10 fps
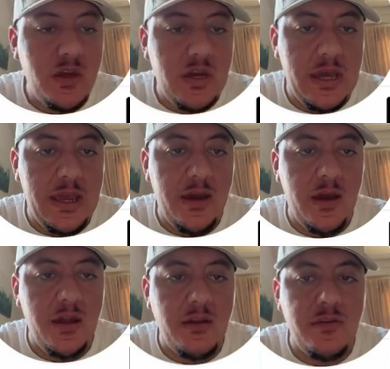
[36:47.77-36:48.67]

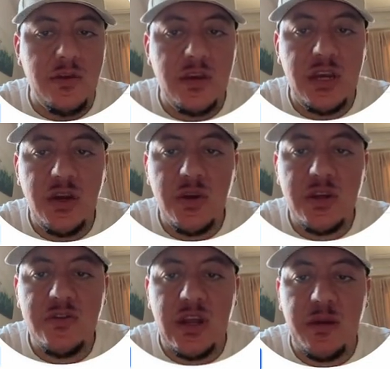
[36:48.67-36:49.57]
And here you can
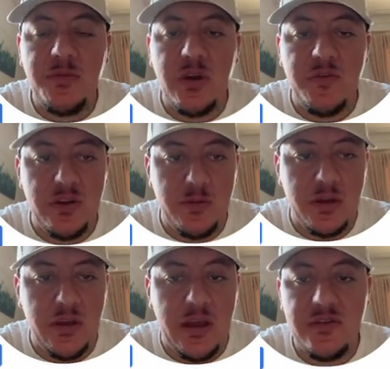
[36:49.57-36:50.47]
set up your
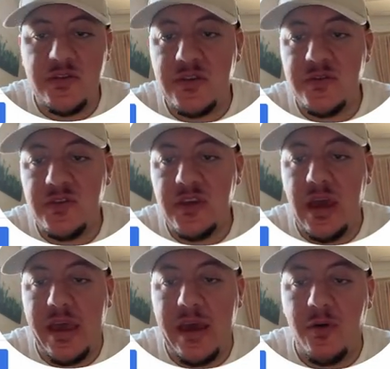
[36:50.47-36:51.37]
availability. As you can see,
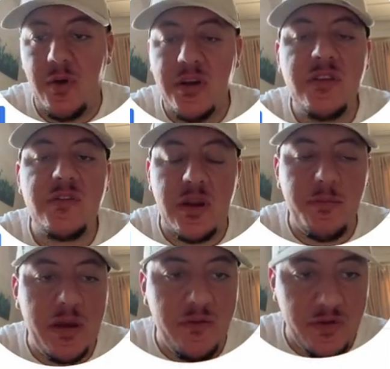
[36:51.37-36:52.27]
I have already set up
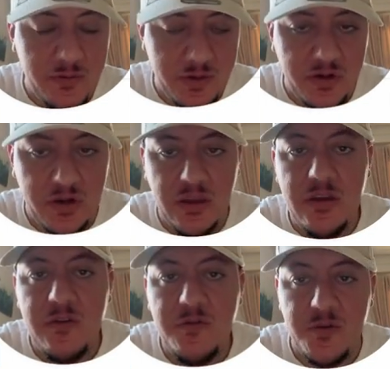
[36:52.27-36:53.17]
my availability
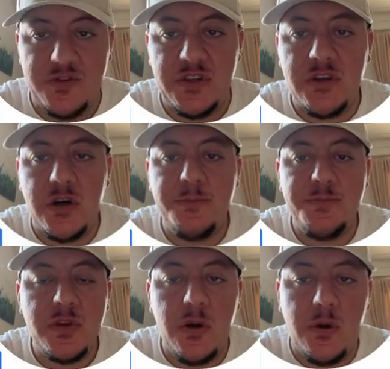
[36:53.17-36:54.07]
for Zcal,
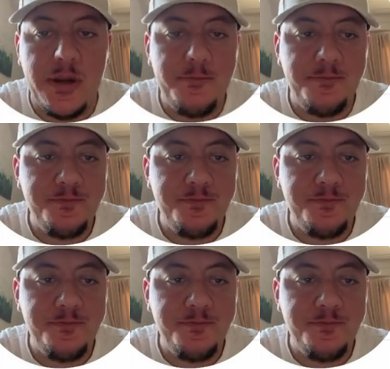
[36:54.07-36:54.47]
right?